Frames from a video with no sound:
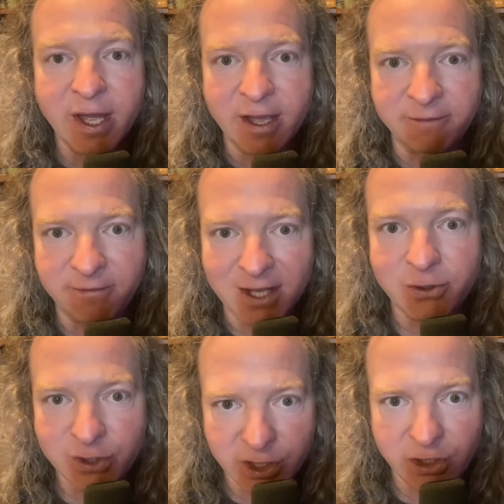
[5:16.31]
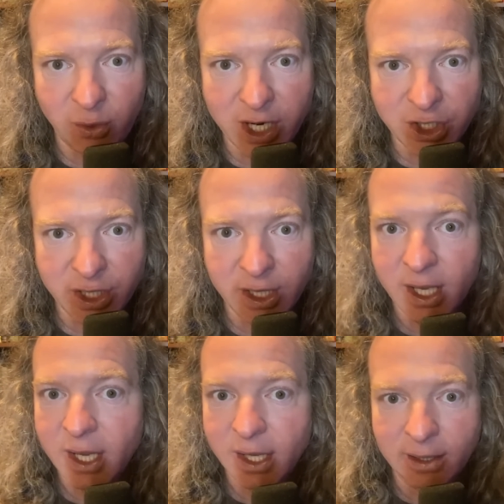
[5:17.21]
If that's your situation,
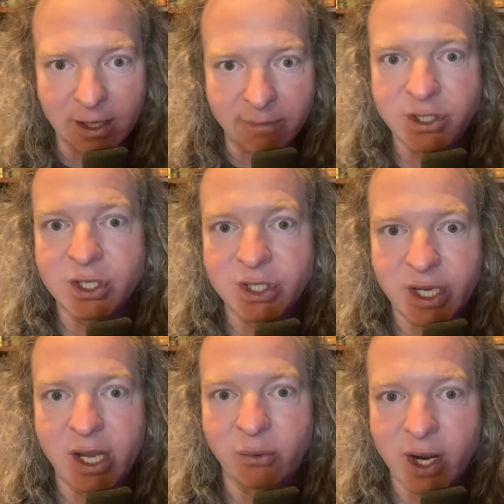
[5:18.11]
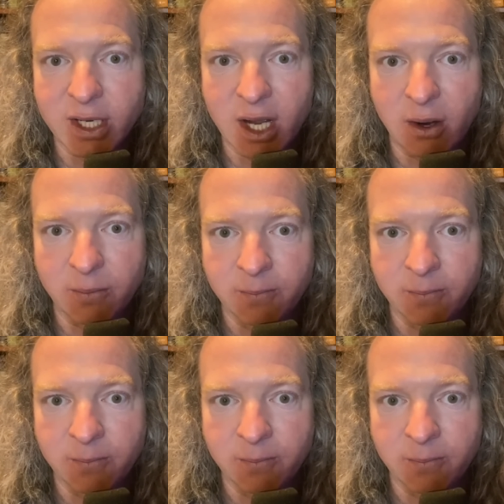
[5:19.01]
let me just say it right now.